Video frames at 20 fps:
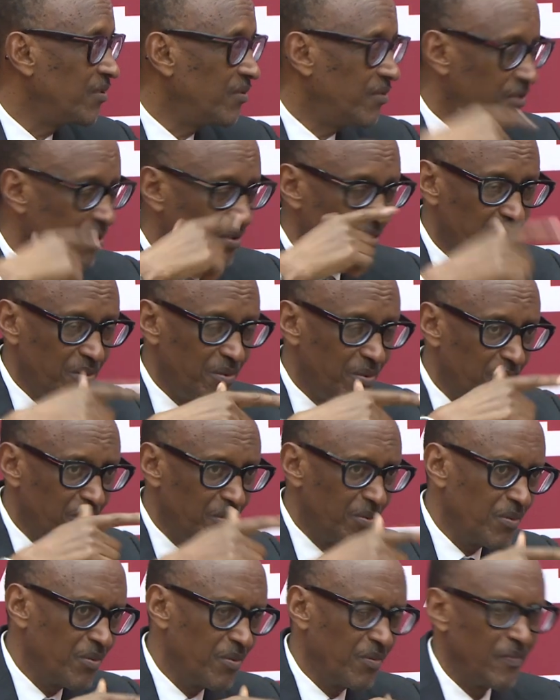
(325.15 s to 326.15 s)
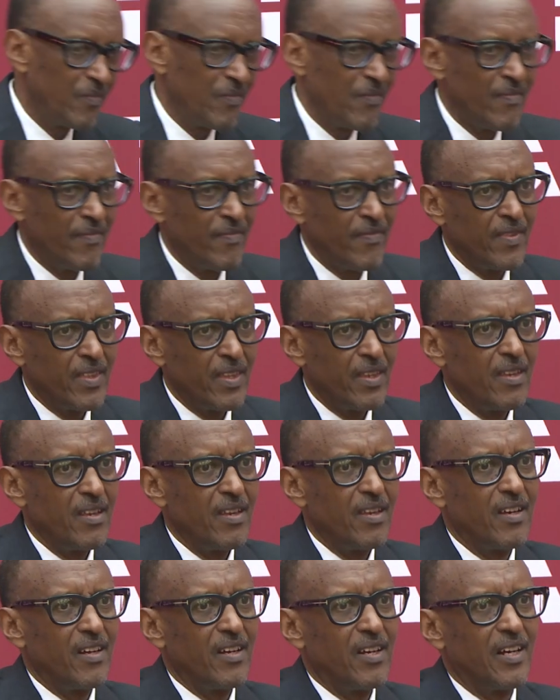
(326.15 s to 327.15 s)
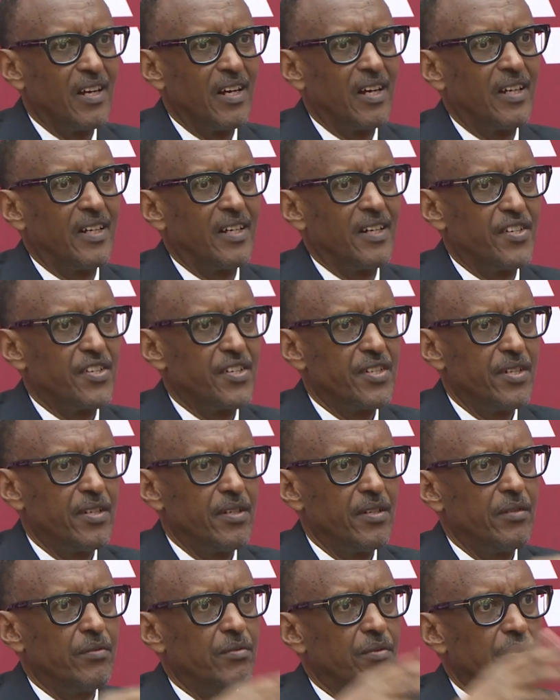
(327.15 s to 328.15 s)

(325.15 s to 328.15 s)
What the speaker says: if you are still